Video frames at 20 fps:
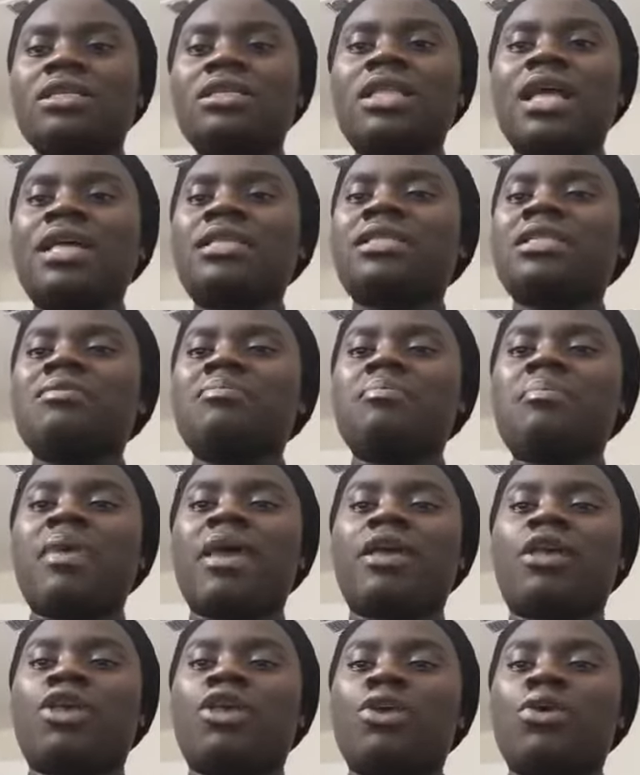Doesn't
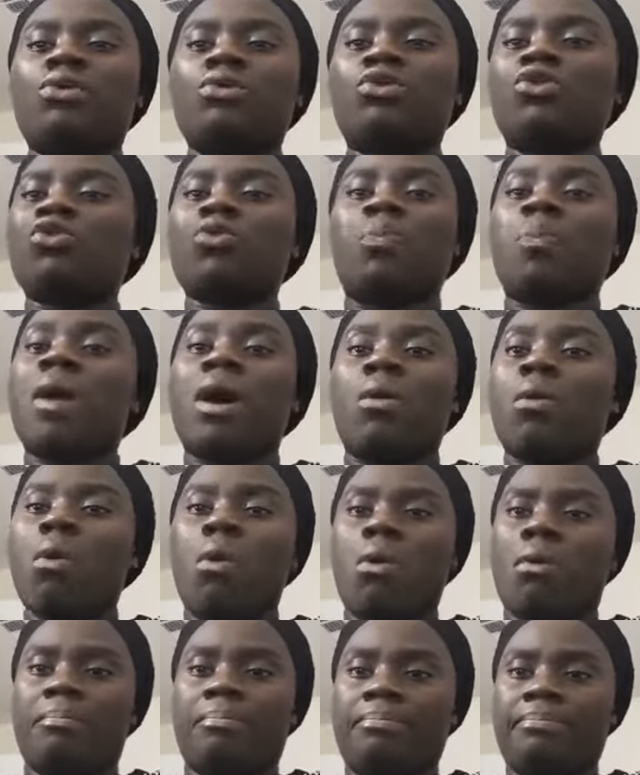make you super
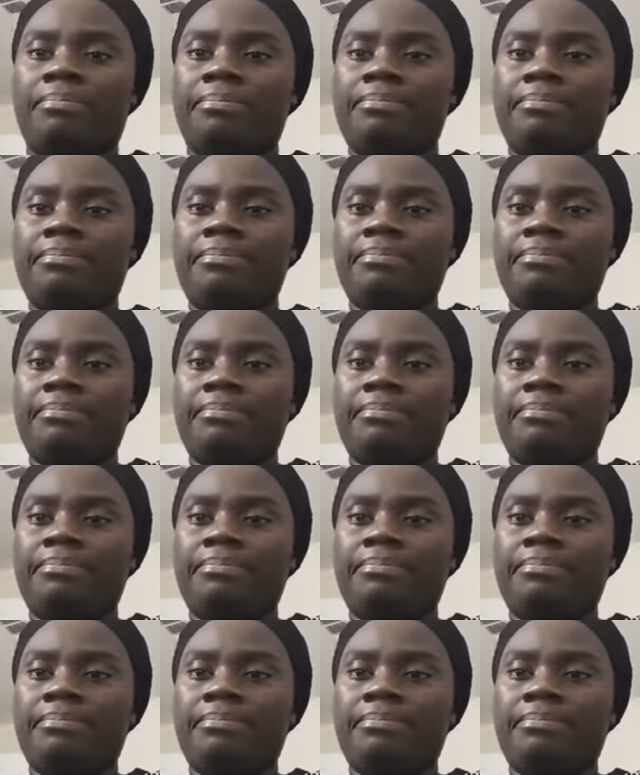warm.